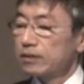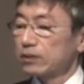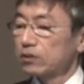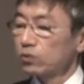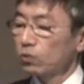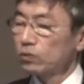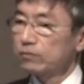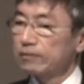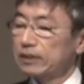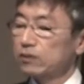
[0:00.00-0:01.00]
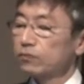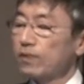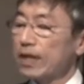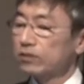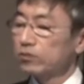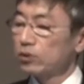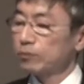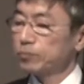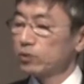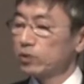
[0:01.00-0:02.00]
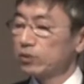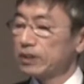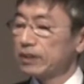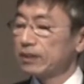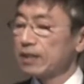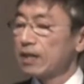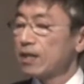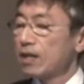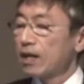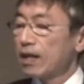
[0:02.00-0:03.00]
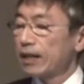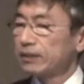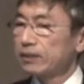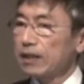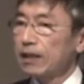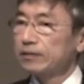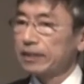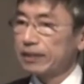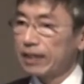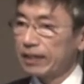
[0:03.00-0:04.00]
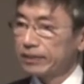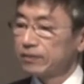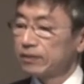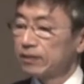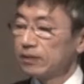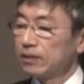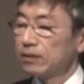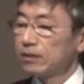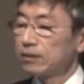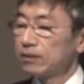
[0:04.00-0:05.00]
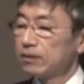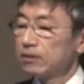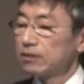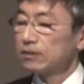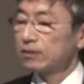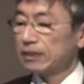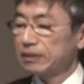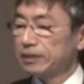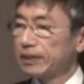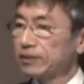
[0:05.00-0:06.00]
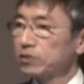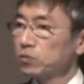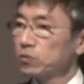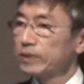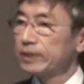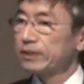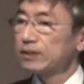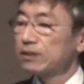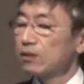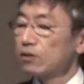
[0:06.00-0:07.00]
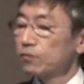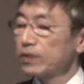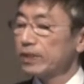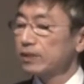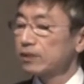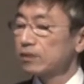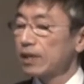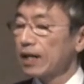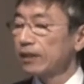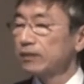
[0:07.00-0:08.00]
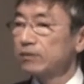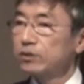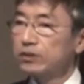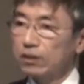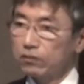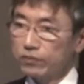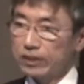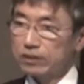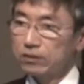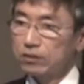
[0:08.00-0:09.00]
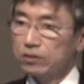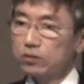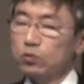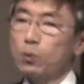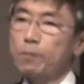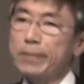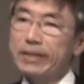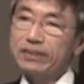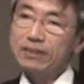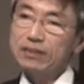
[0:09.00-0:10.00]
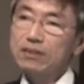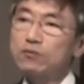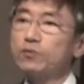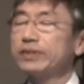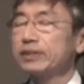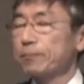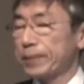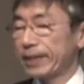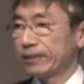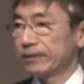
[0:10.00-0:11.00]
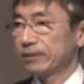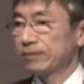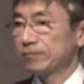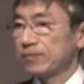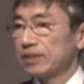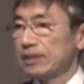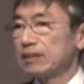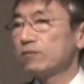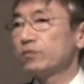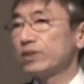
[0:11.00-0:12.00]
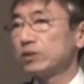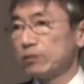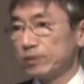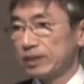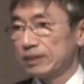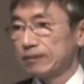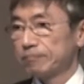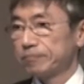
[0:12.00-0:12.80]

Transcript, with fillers: The source was factory producing acetaldehyde. The ingestion was fish and shellfish, so many fishermen are victims.